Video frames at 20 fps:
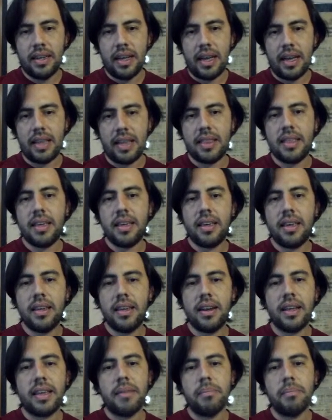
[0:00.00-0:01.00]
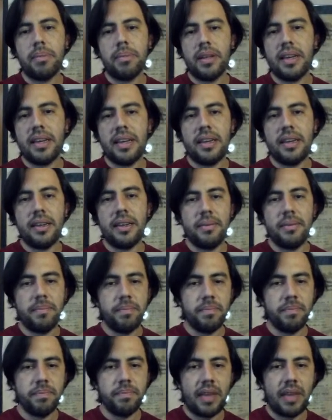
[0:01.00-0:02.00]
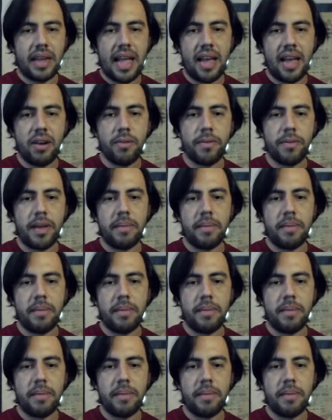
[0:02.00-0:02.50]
I think here I can play kind of